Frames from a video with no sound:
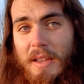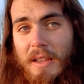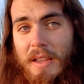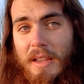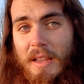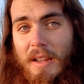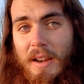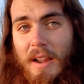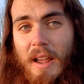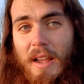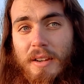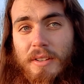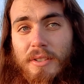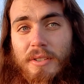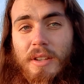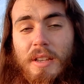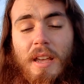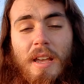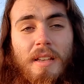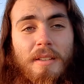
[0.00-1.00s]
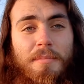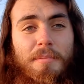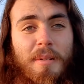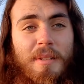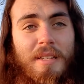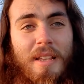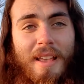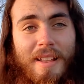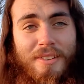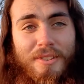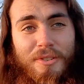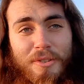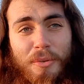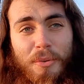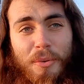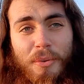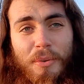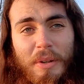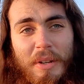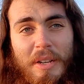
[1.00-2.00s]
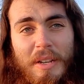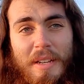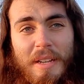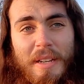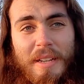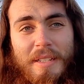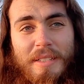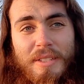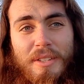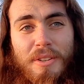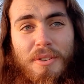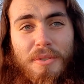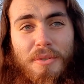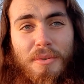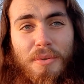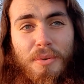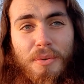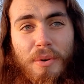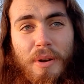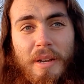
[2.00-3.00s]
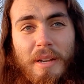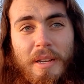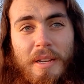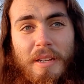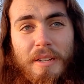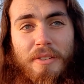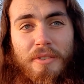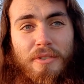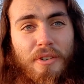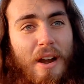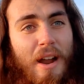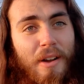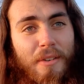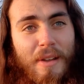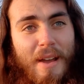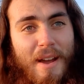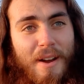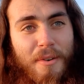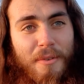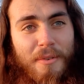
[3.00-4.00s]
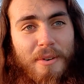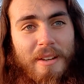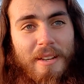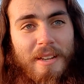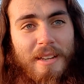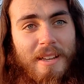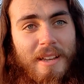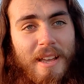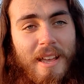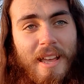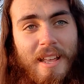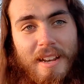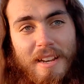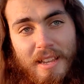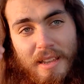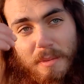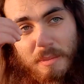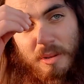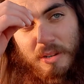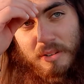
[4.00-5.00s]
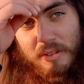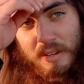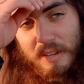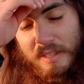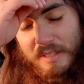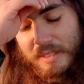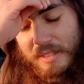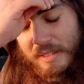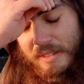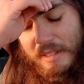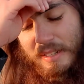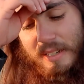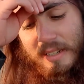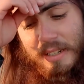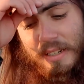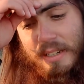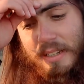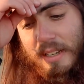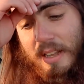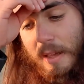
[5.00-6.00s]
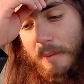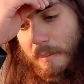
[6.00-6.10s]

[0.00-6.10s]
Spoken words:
And it actually has potential to drown out any communities that